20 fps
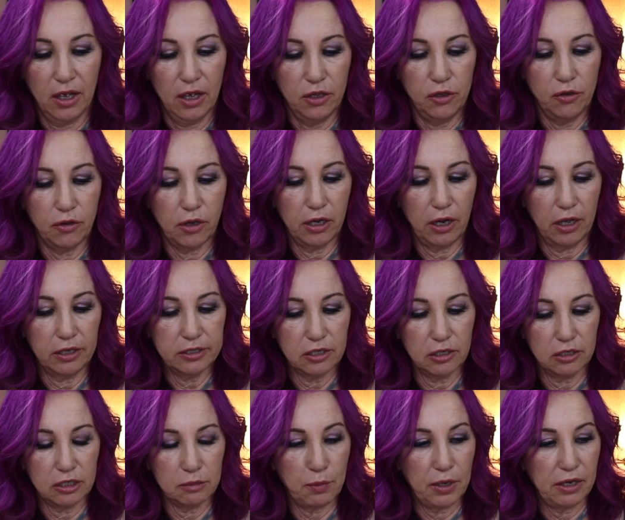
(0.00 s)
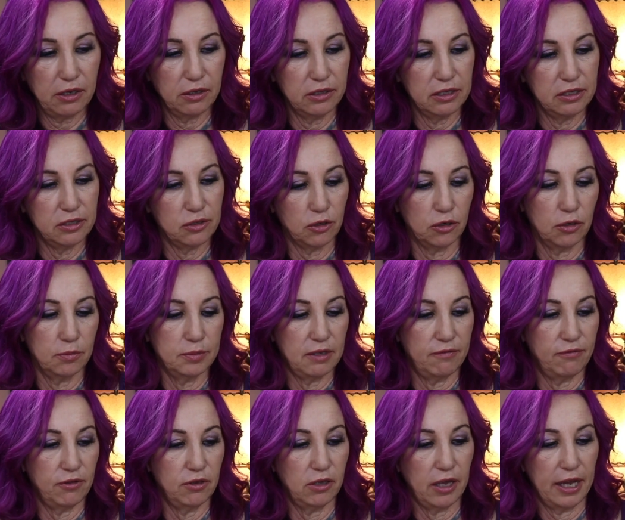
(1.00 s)
You can also sprinkle these herbs,
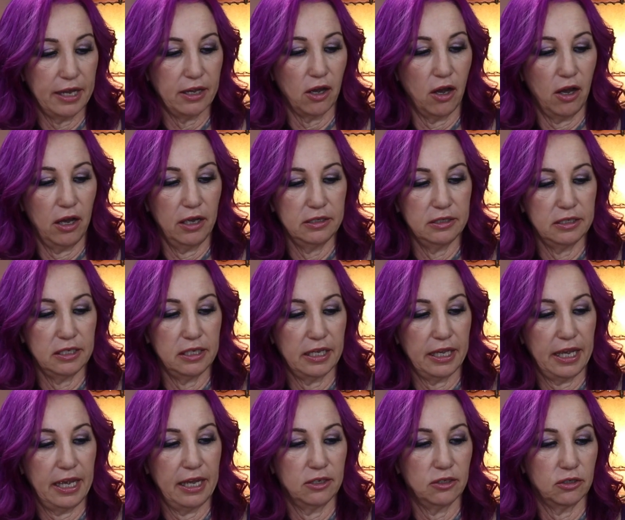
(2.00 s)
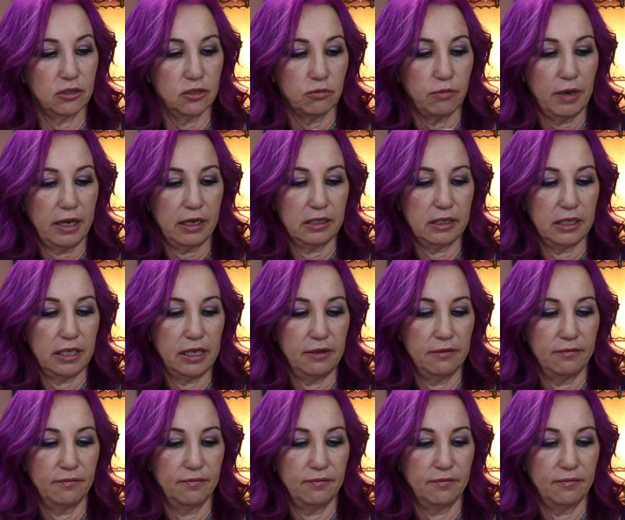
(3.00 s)
if you like, onto the candle directly,